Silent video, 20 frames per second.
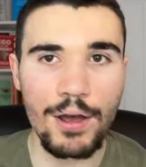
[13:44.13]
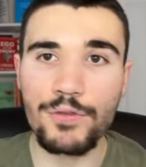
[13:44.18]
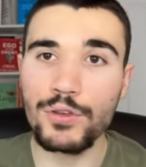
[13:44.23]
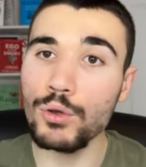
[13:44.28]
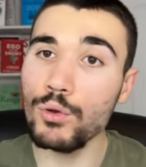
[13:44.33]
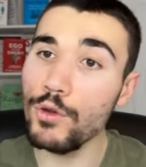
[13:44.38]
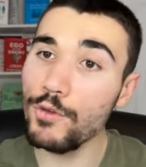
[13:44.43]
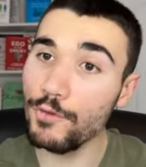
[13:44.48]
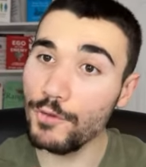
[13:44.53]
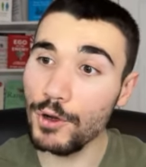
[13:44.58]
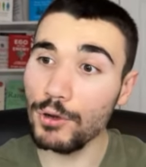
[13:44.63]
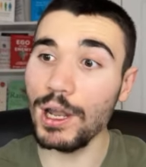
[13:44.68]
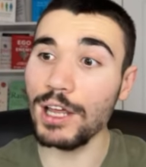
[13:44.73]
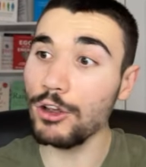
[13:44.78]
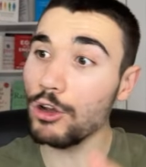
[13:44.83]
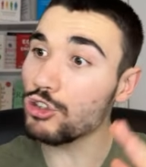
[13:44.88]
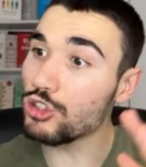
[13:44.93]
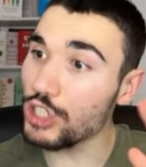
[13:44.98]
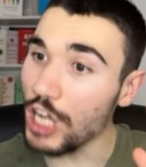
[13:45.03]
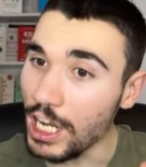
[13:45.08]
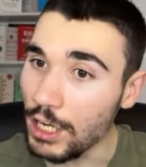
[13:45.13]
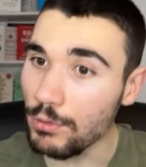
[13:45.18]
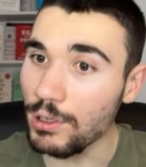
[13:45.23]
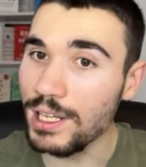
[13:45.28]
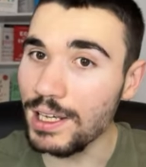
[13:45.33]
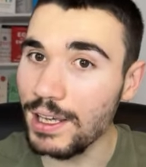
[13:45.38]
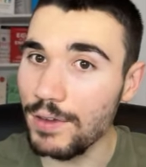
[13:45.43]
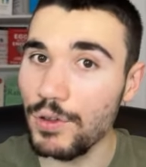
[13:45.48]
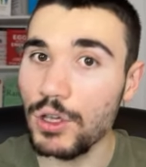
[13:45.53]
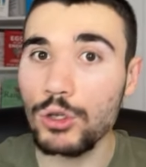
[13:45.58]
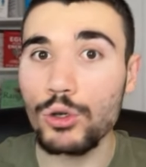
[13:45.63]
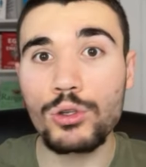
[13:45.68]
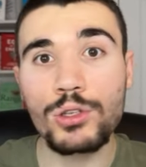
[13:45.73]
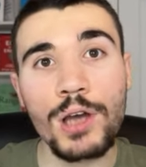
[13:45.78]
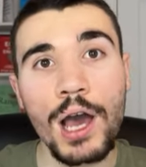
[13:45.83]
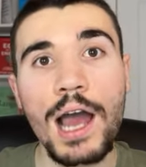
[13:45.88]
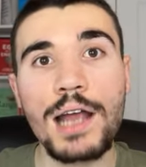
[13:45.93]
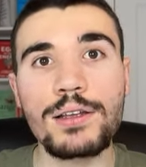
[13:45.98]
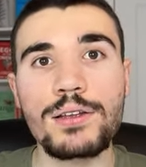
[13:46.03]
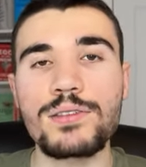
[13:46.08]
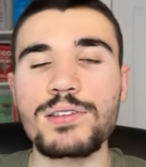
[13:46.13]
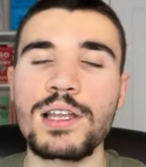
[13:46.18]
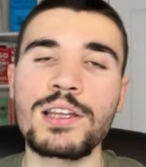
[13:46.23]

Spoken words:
if you feel like you're genuinely giving good guidance